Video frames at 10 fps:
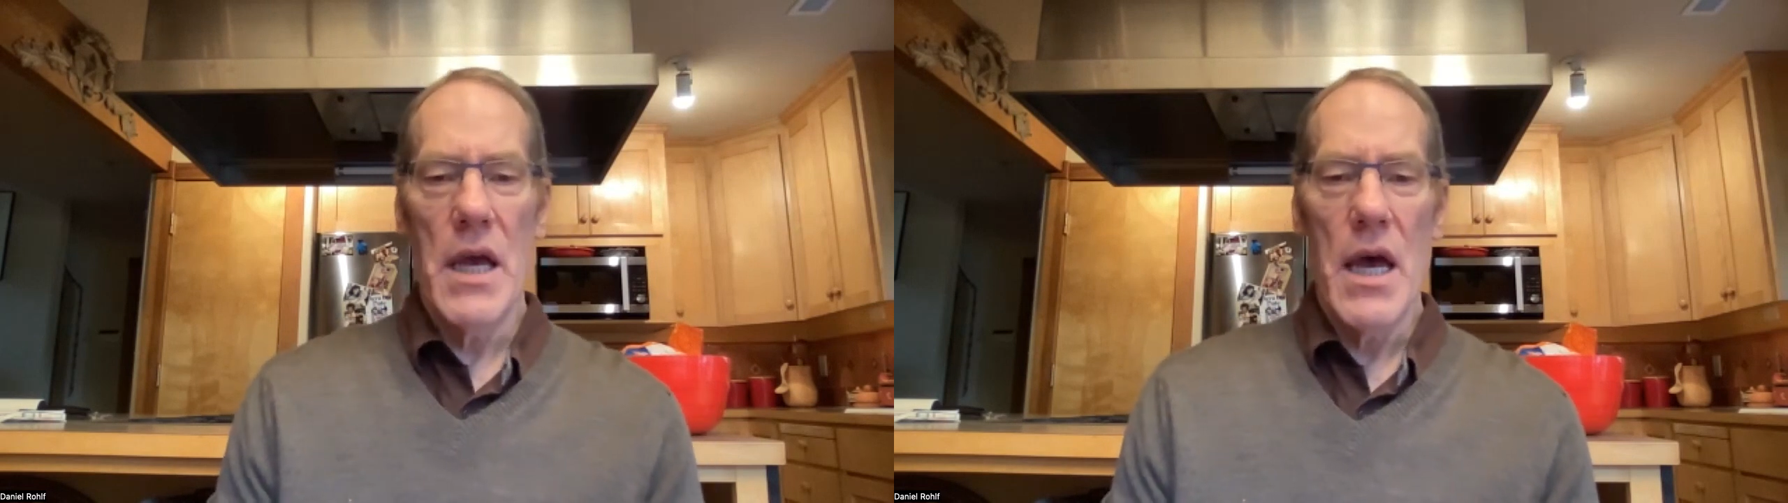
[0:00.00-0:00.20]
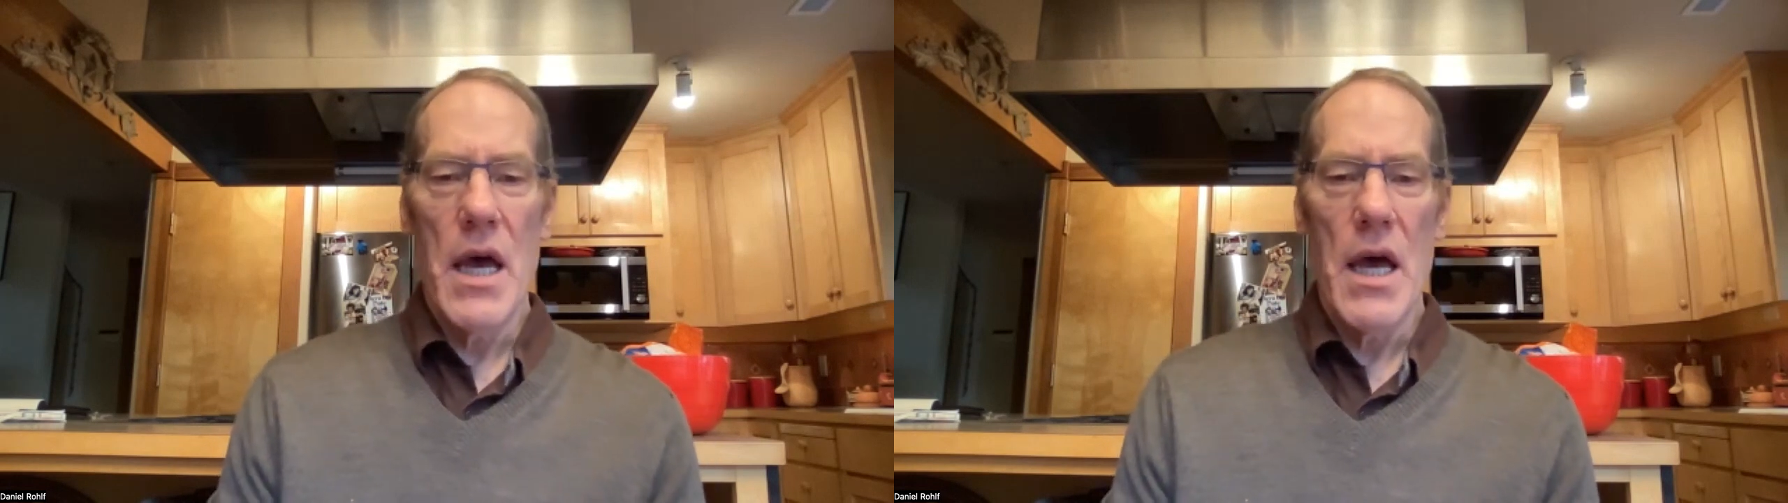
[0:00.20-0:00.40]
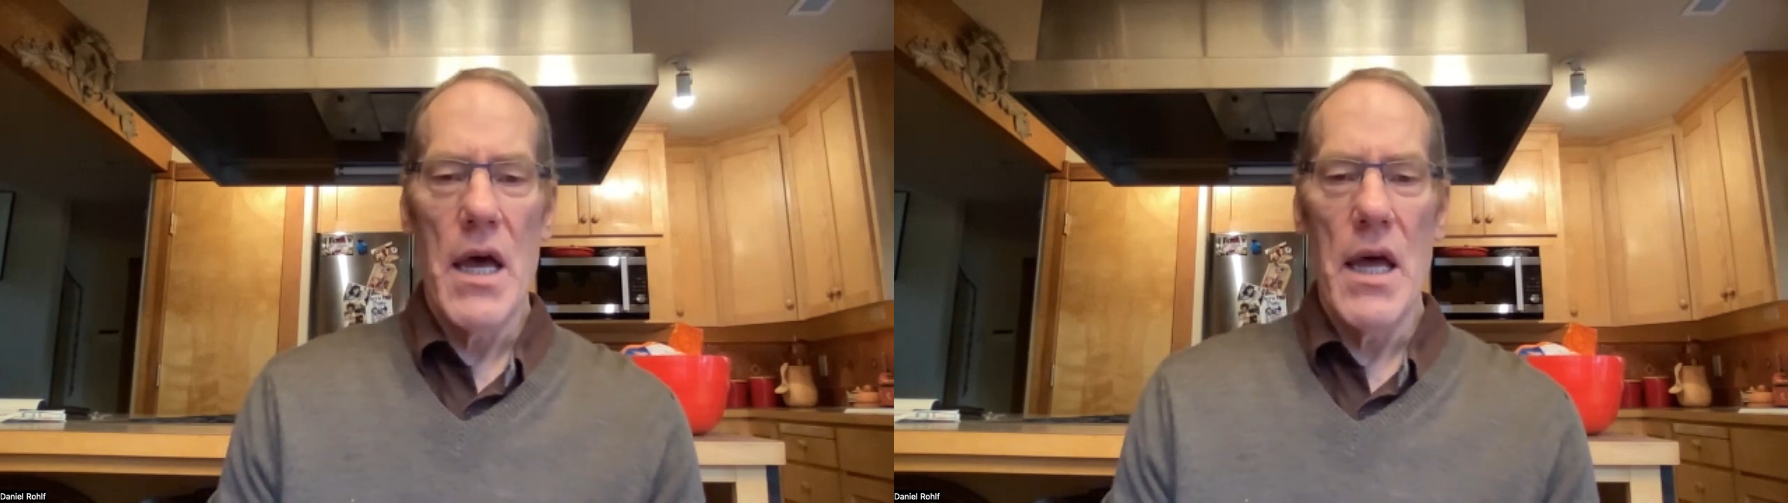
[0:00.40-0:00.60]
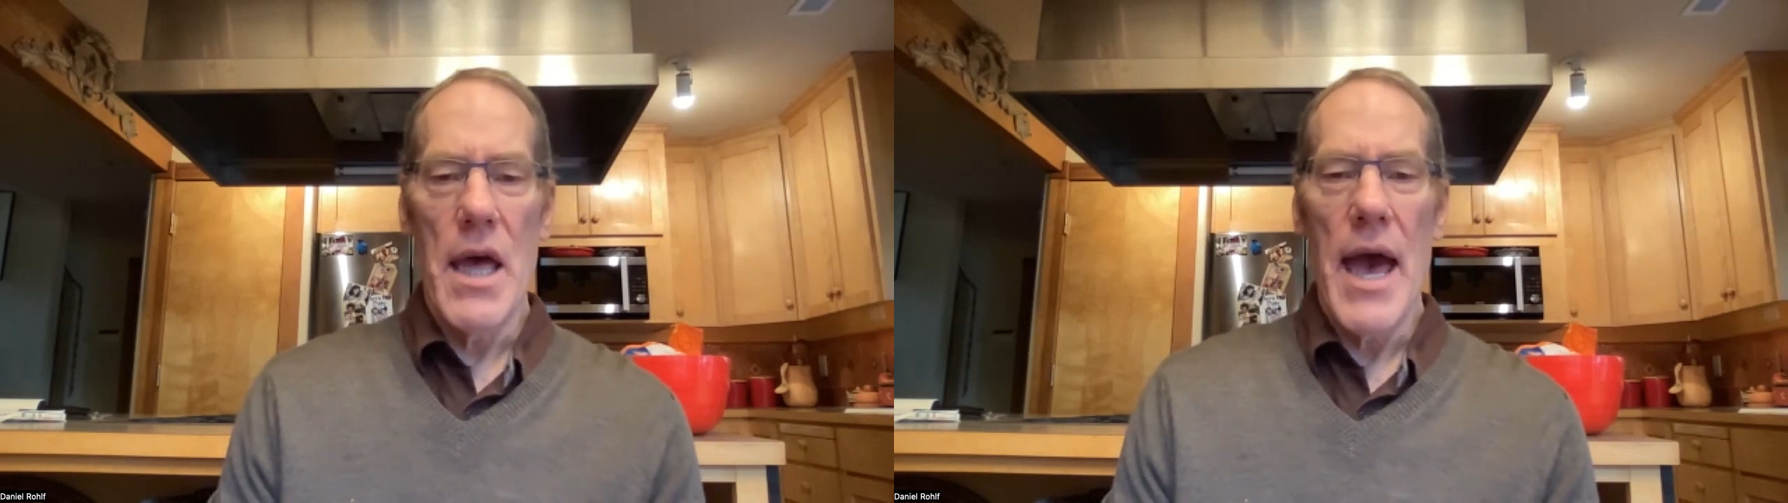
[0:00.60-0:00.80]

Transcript: uh,